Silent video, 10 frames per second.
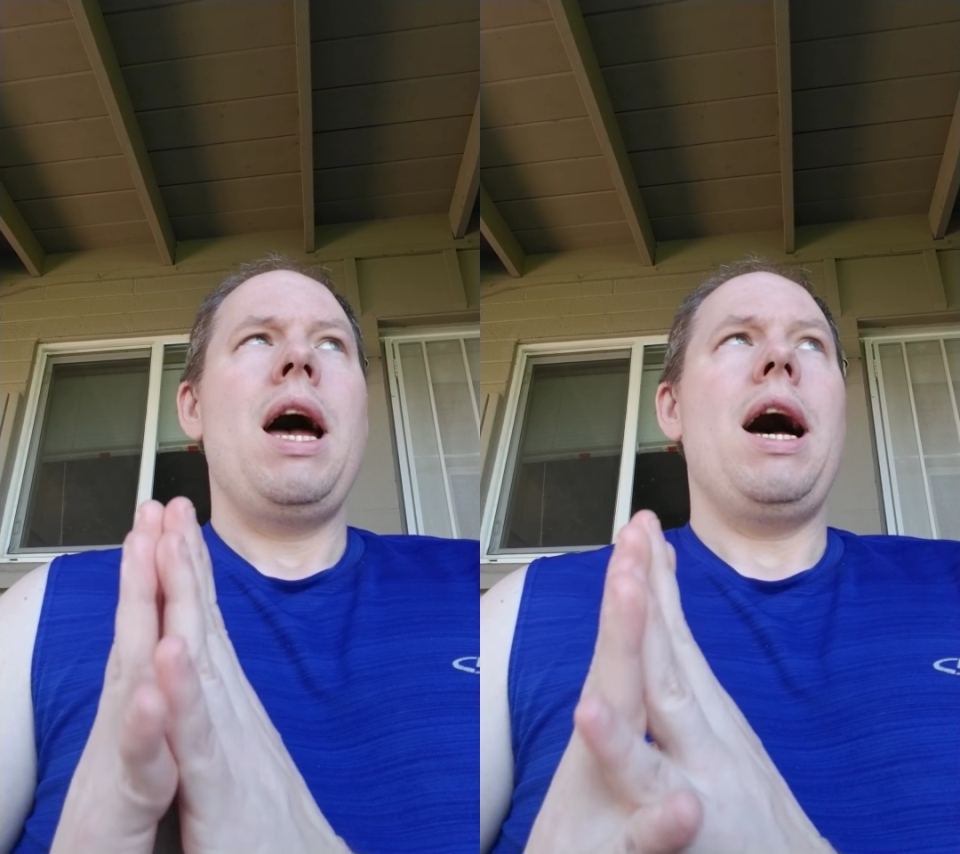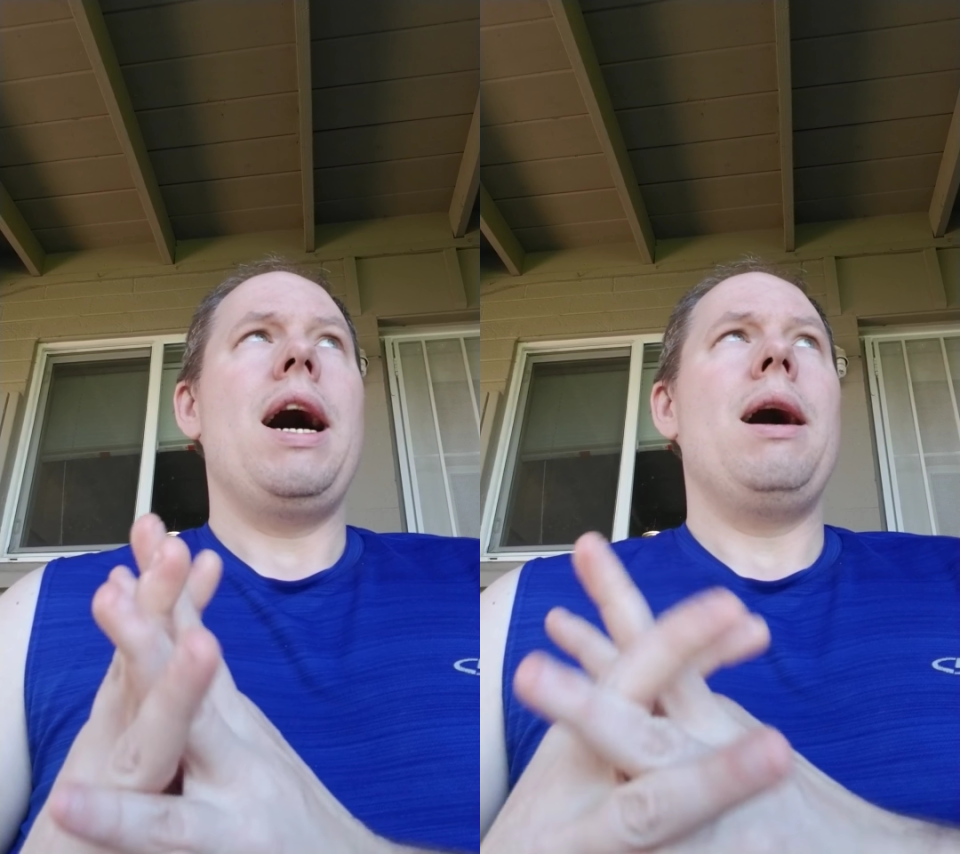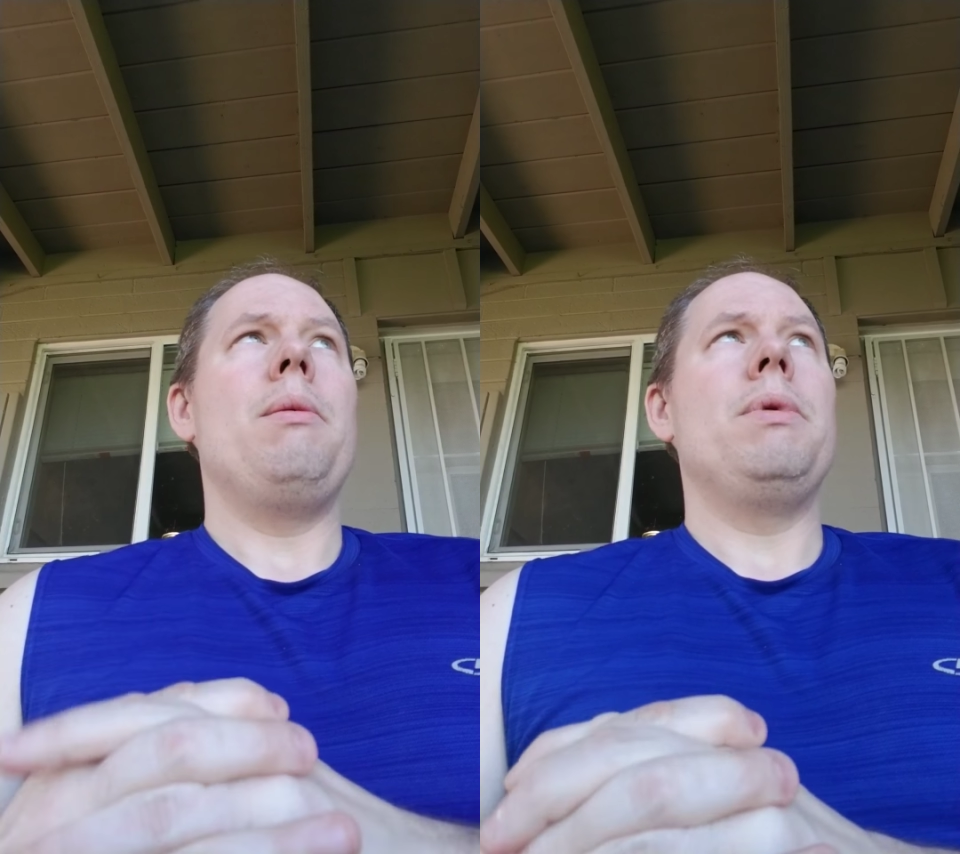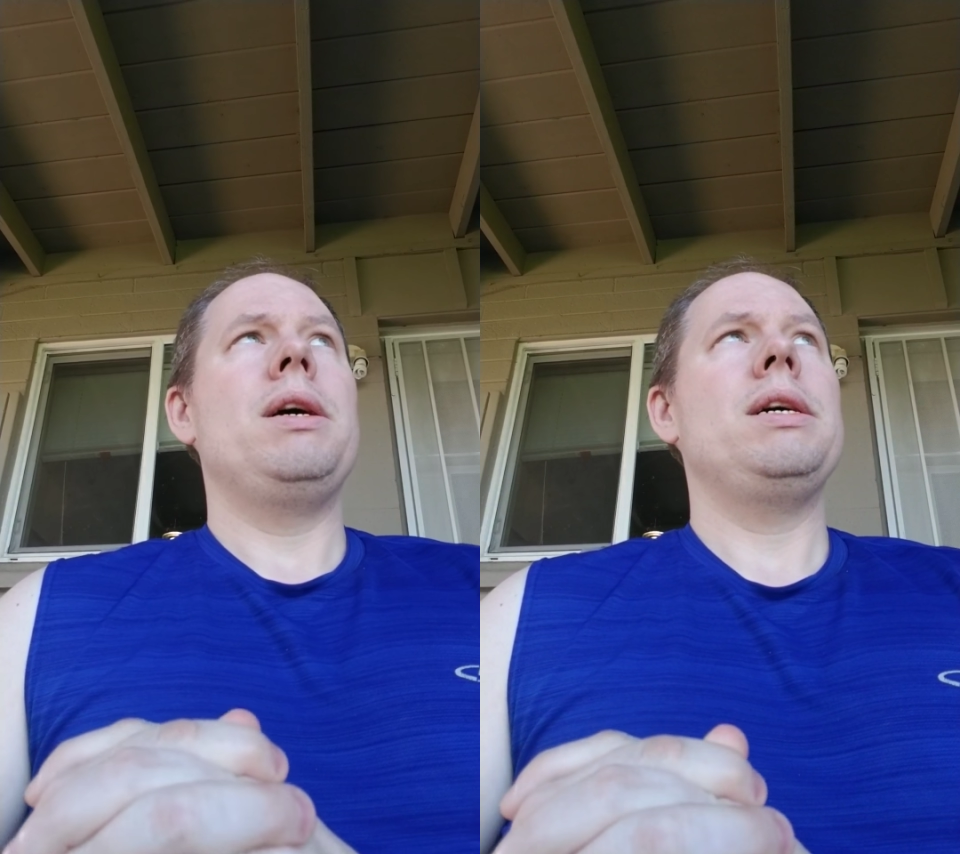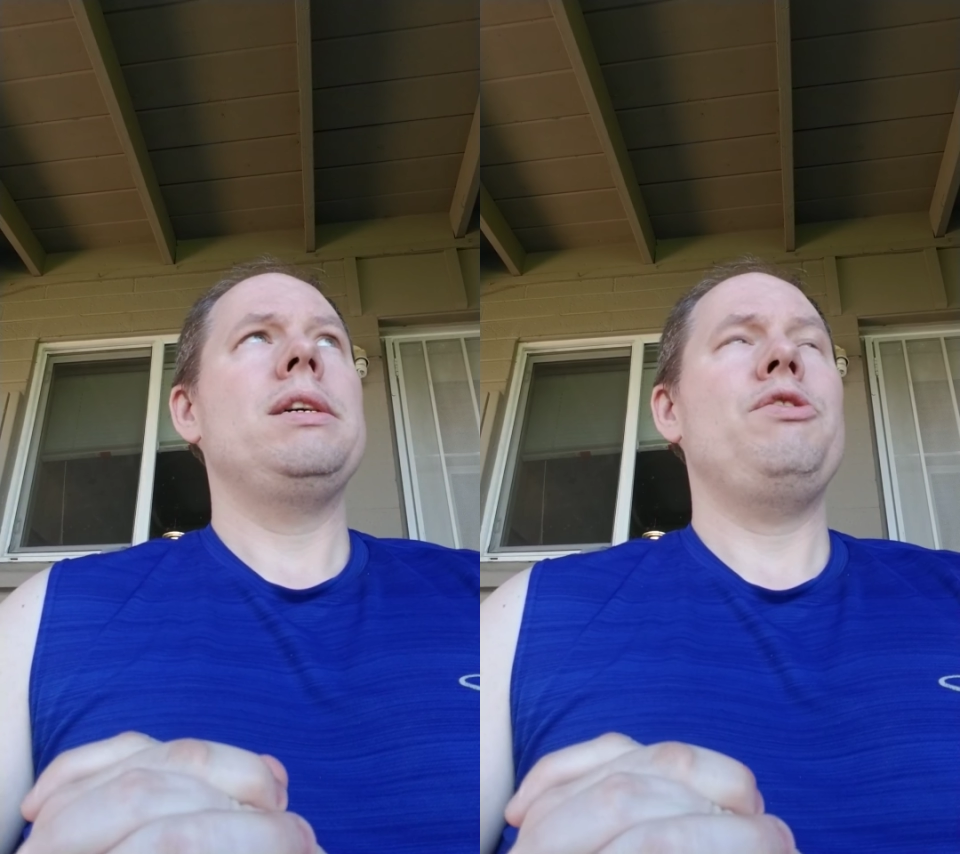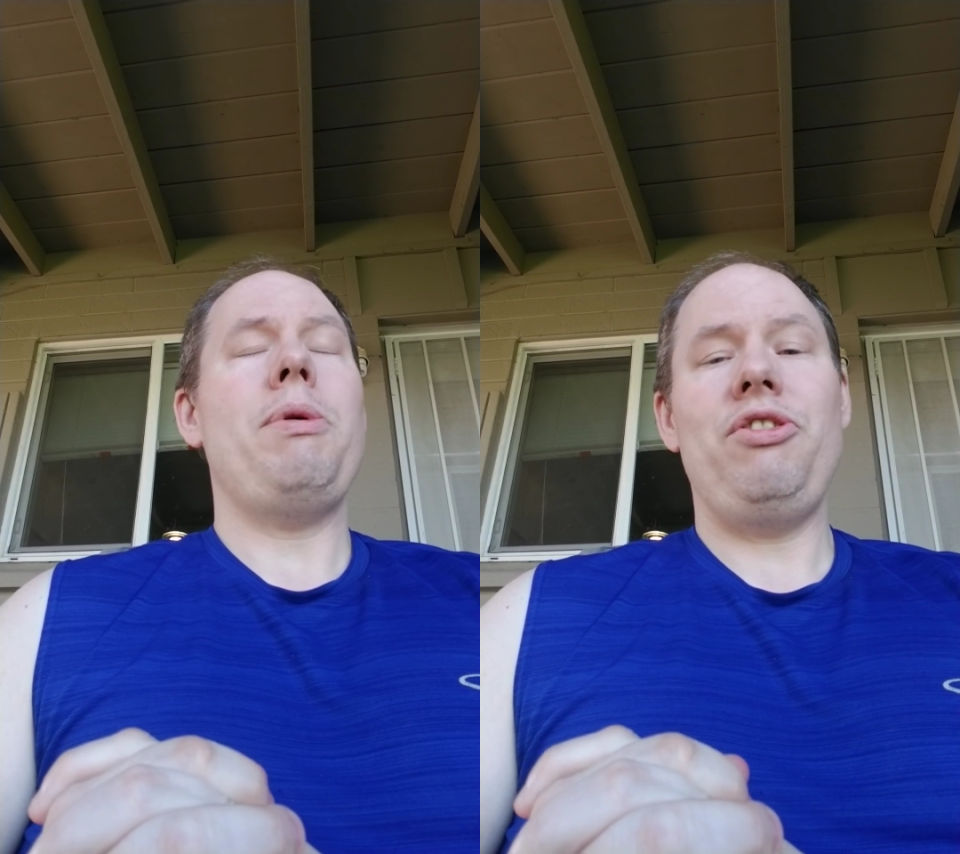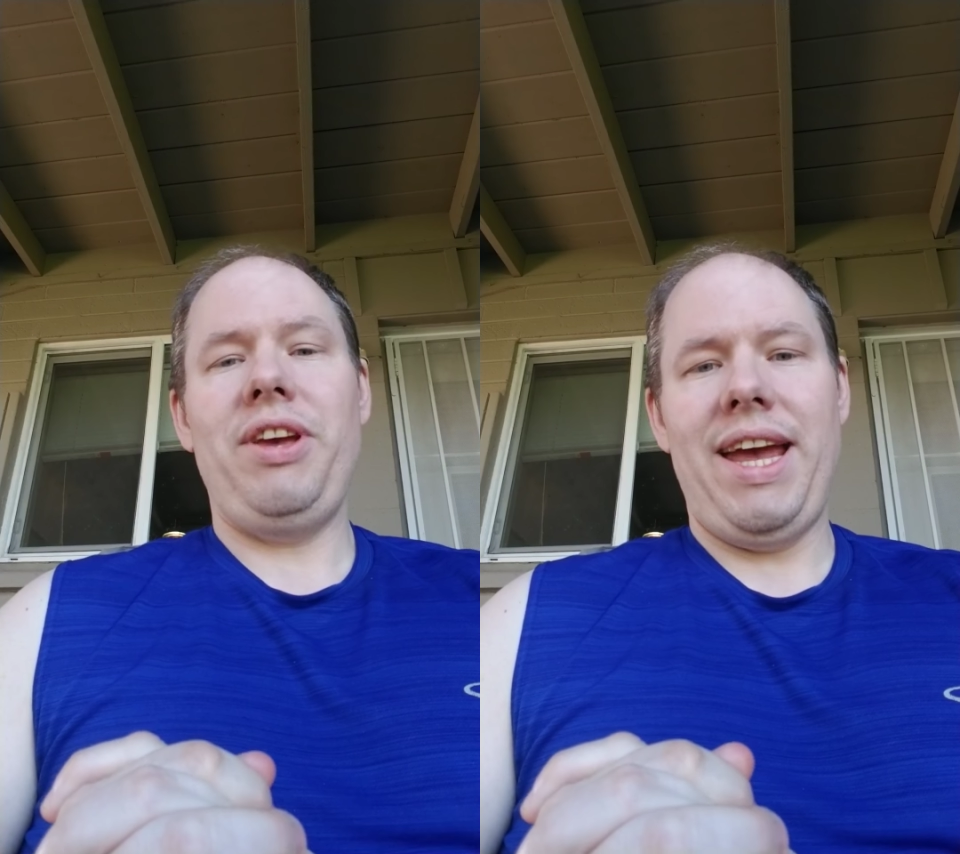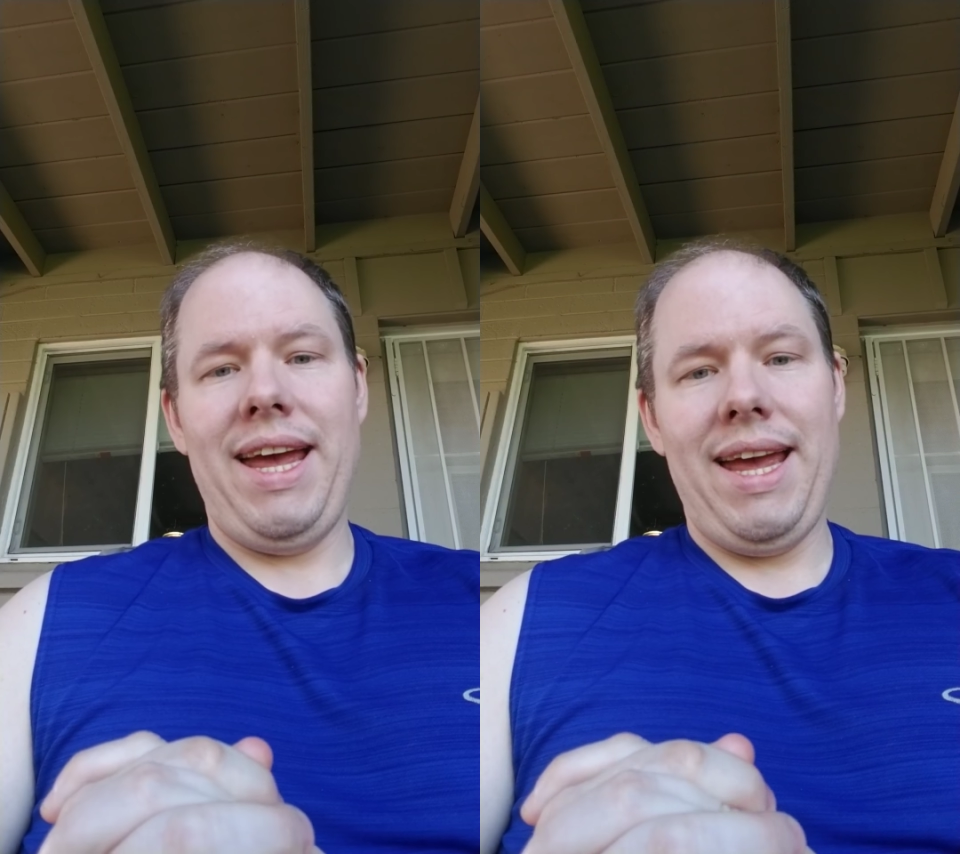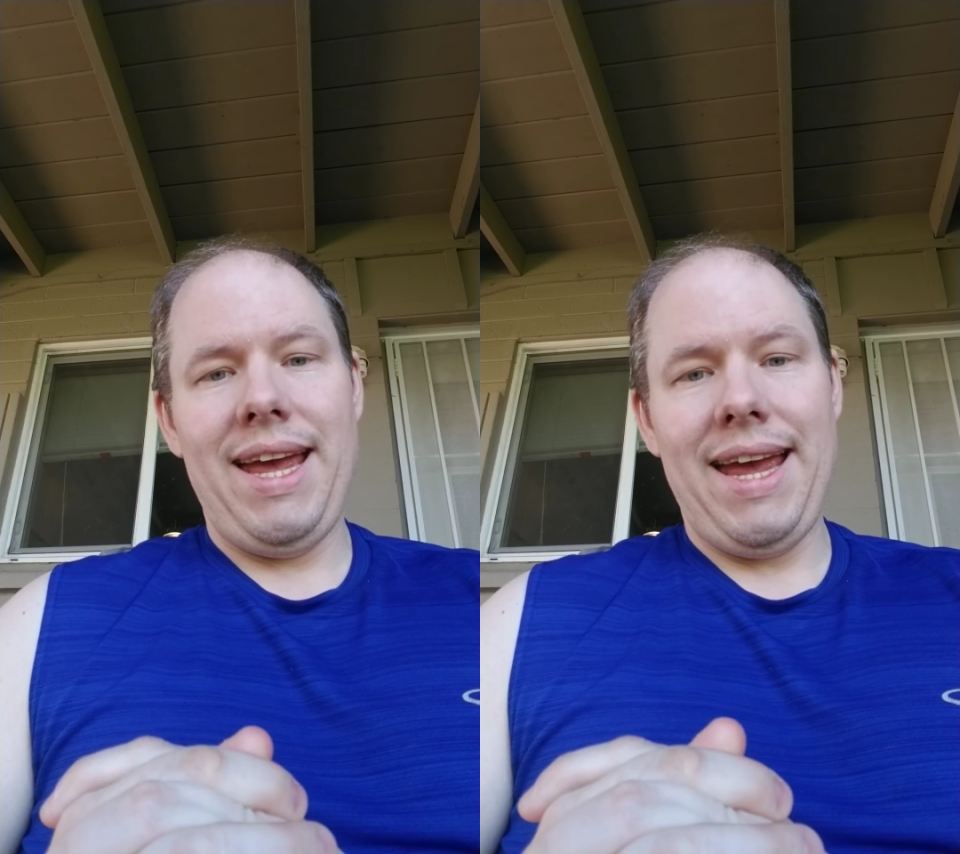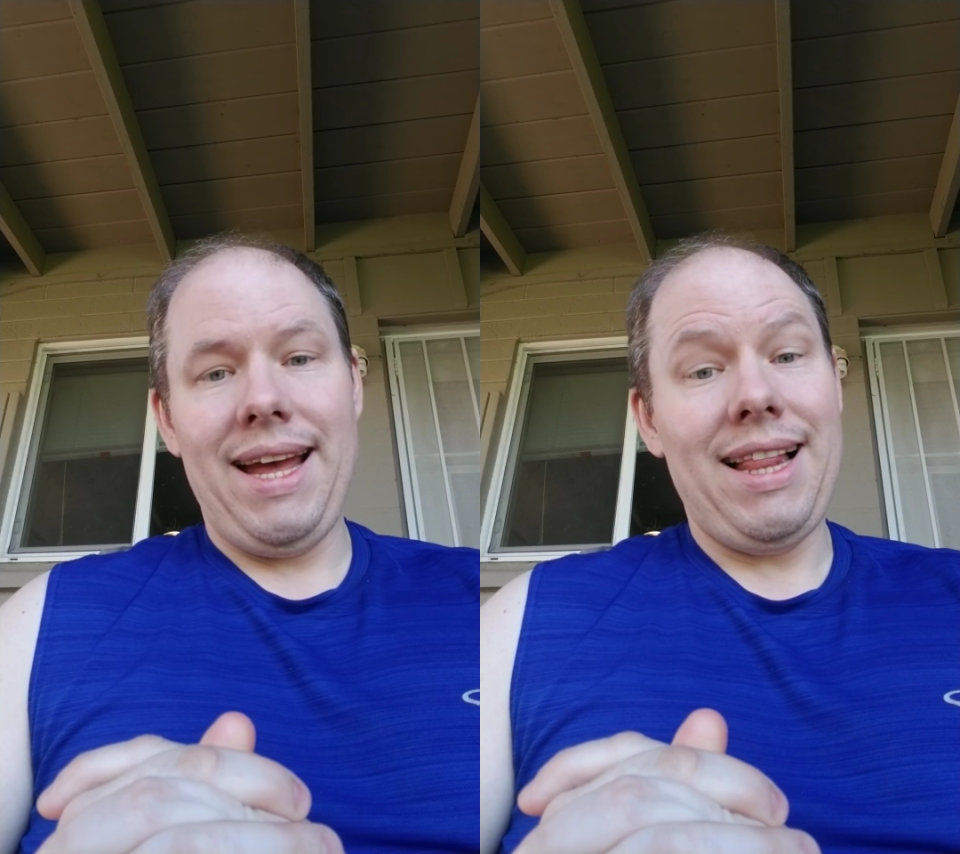um, especially AA,